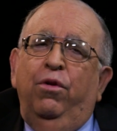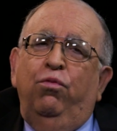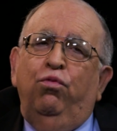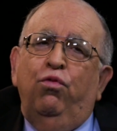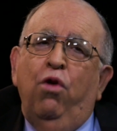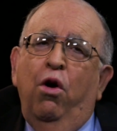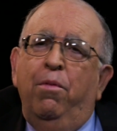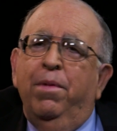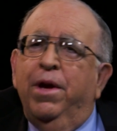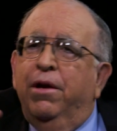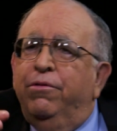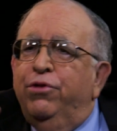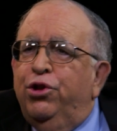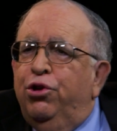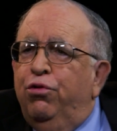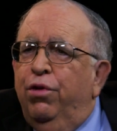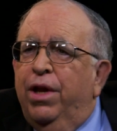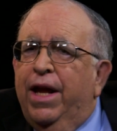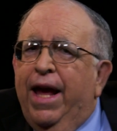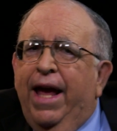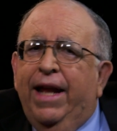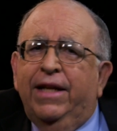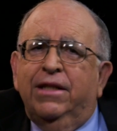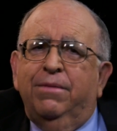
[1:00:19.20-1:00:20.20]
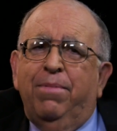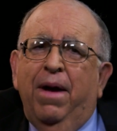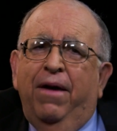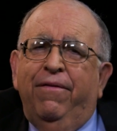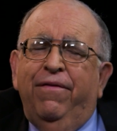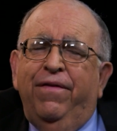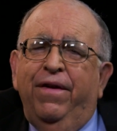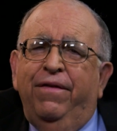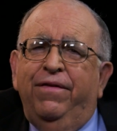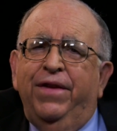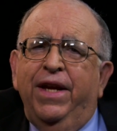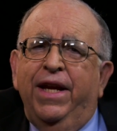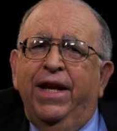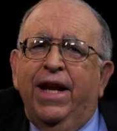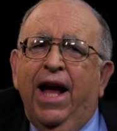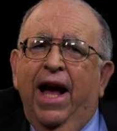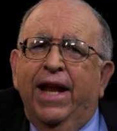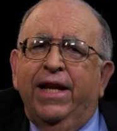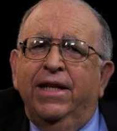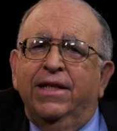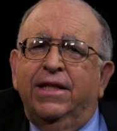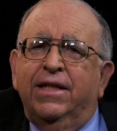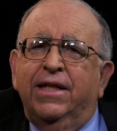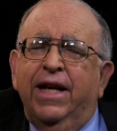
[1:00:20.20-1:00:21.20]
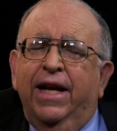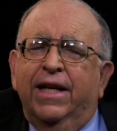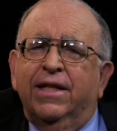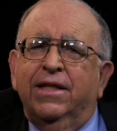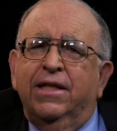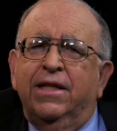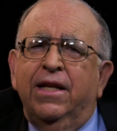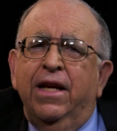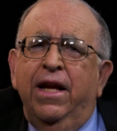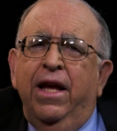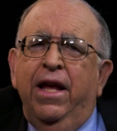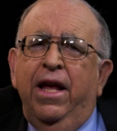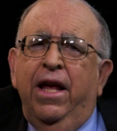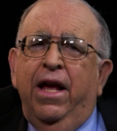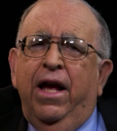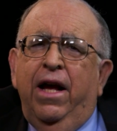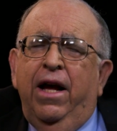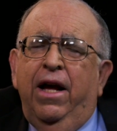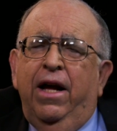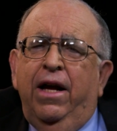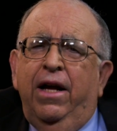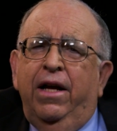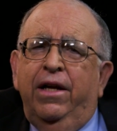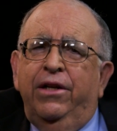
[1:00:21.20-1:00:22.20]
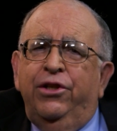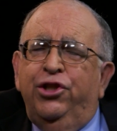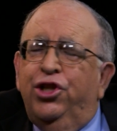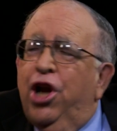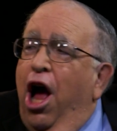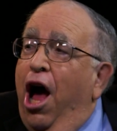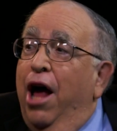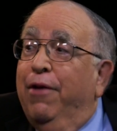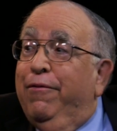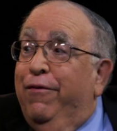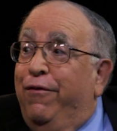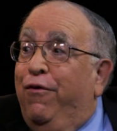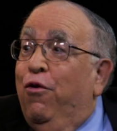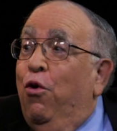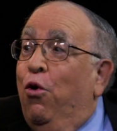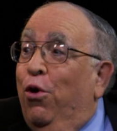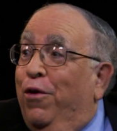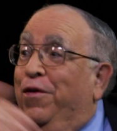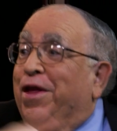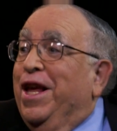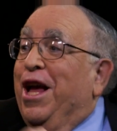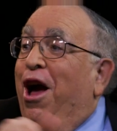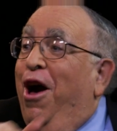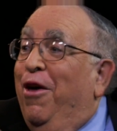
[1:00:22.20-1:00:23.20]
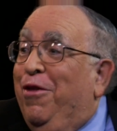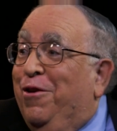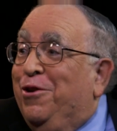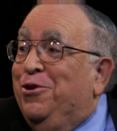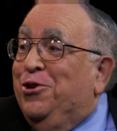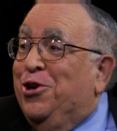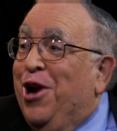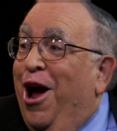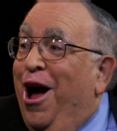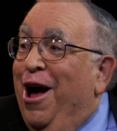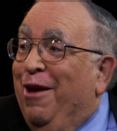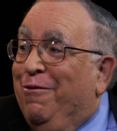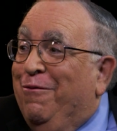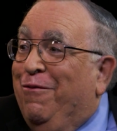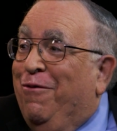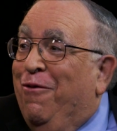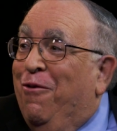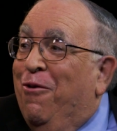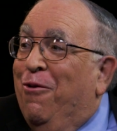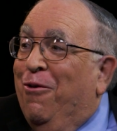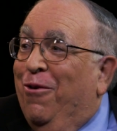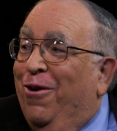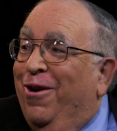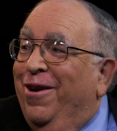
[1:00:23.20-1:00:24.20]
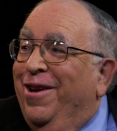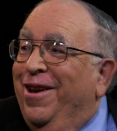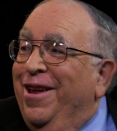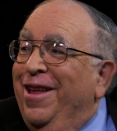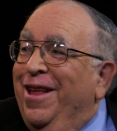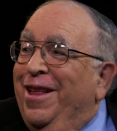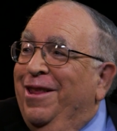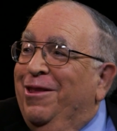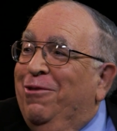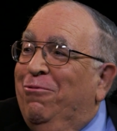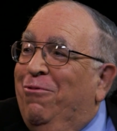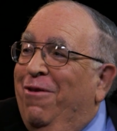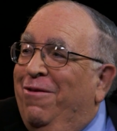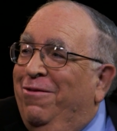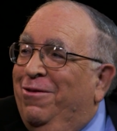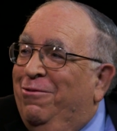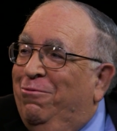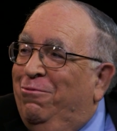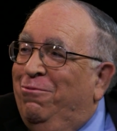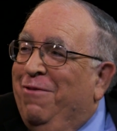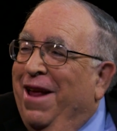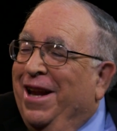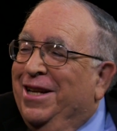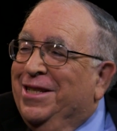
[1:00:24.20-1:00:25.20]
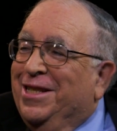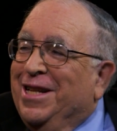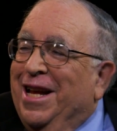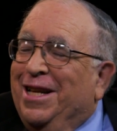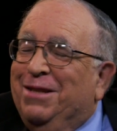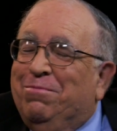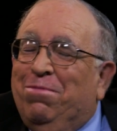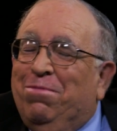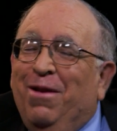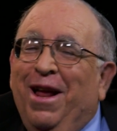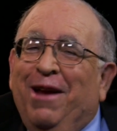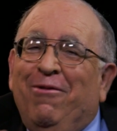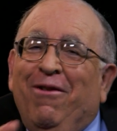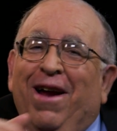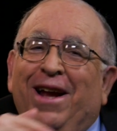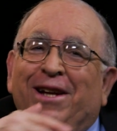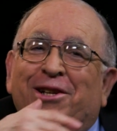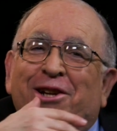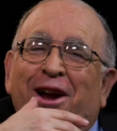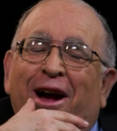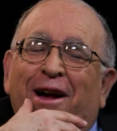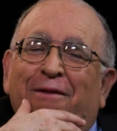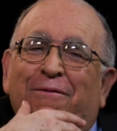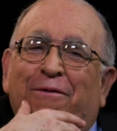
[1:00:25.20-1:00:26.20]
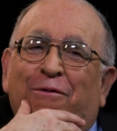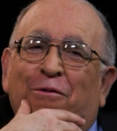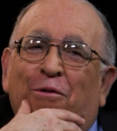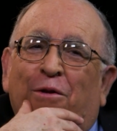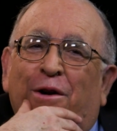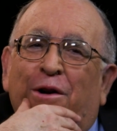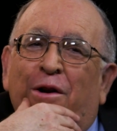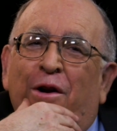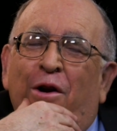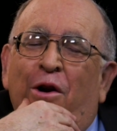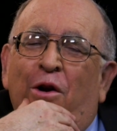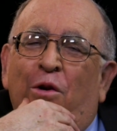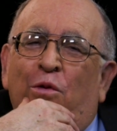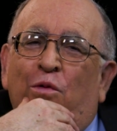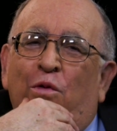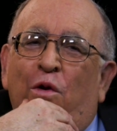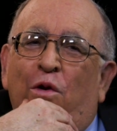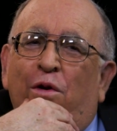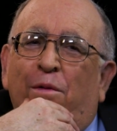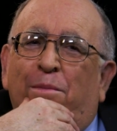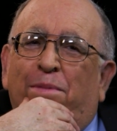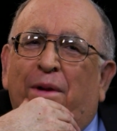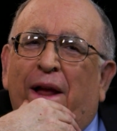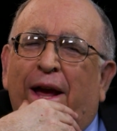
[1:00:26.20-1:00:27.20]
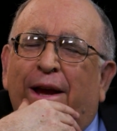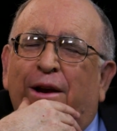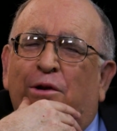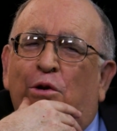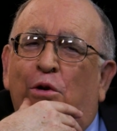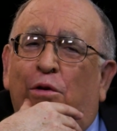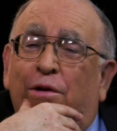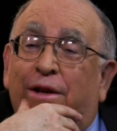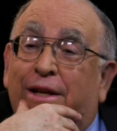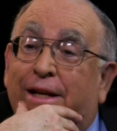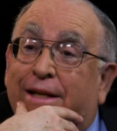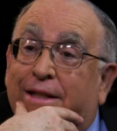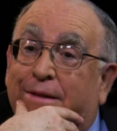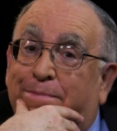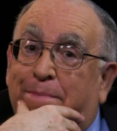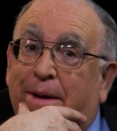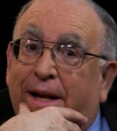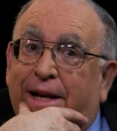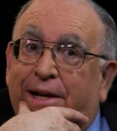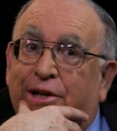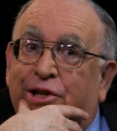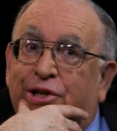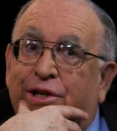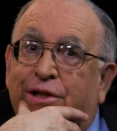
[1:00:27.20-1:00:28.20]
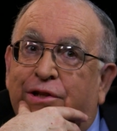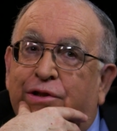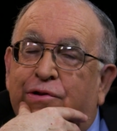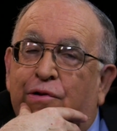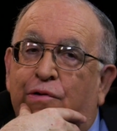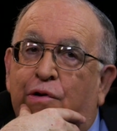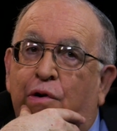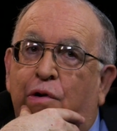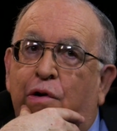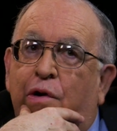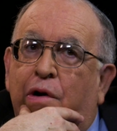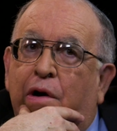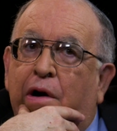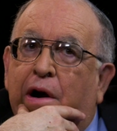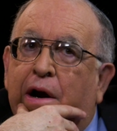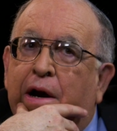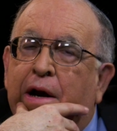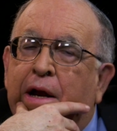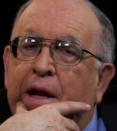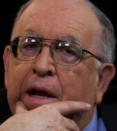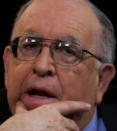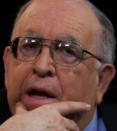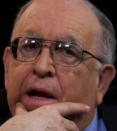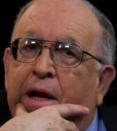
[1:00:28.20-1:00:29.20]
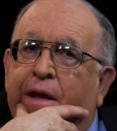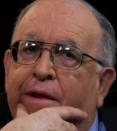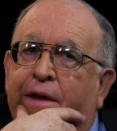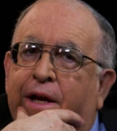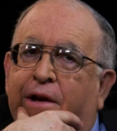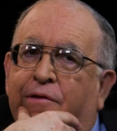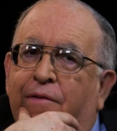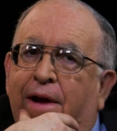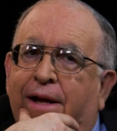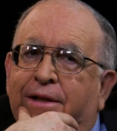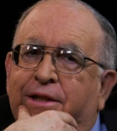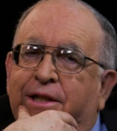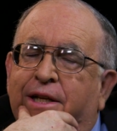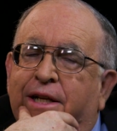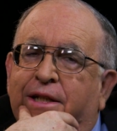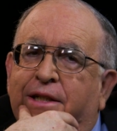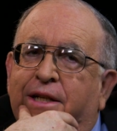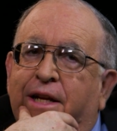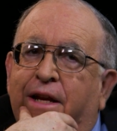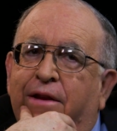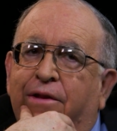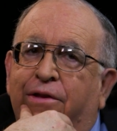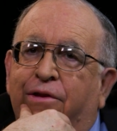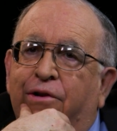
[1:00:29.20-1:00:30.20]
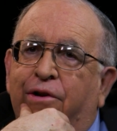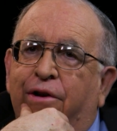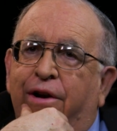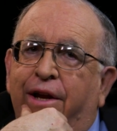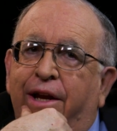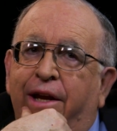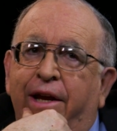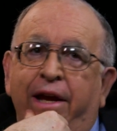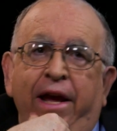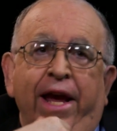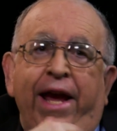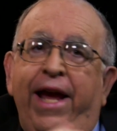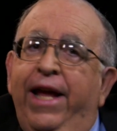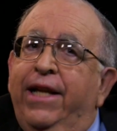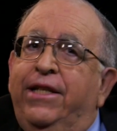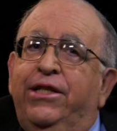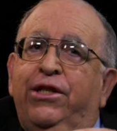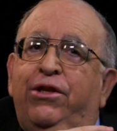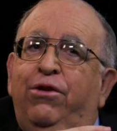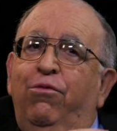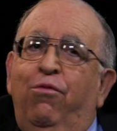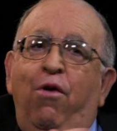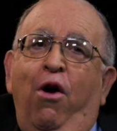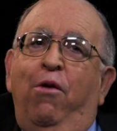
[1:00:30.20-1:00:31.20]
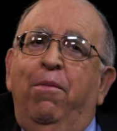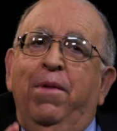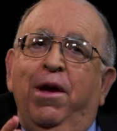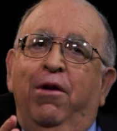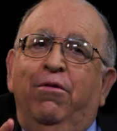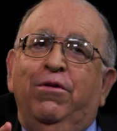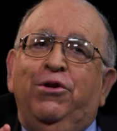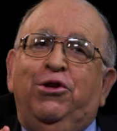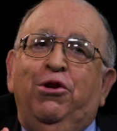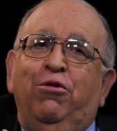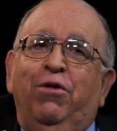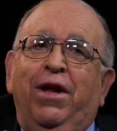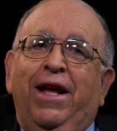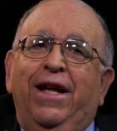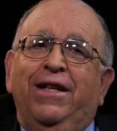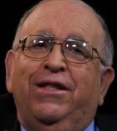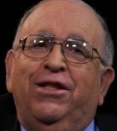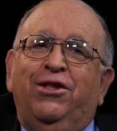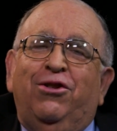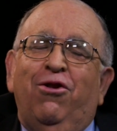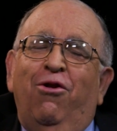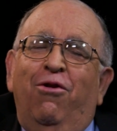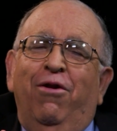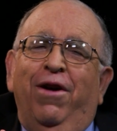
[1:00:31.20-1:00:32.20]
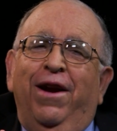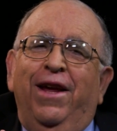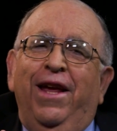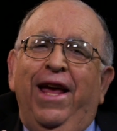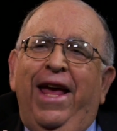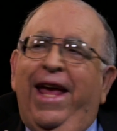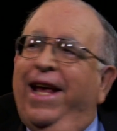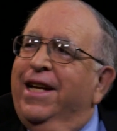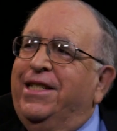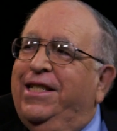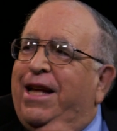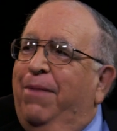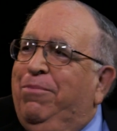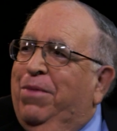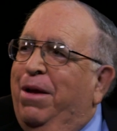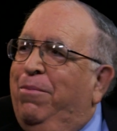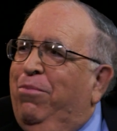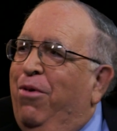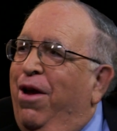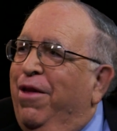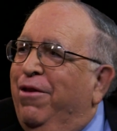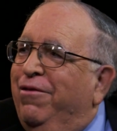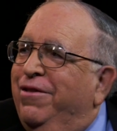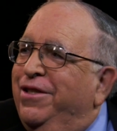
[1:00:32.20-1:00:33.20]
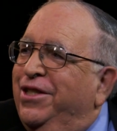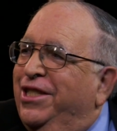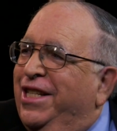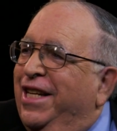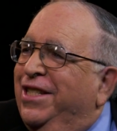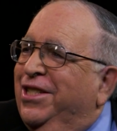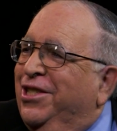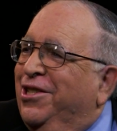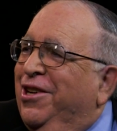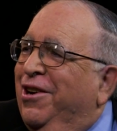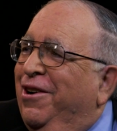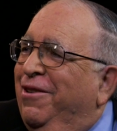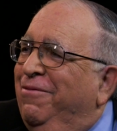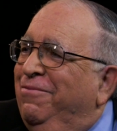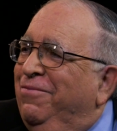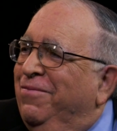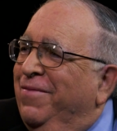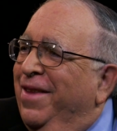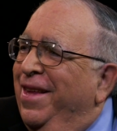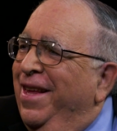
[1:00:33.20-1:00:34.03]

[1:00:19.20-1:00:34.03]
Romeo and Juliet is about 1596. John Ford, the other John Ford, the Renaissance playwright John Ford, wrote a play called "'Tis Pity She's a Whore," I think around 1630. It's the Romeo and Juliet story, except they're brother and sister.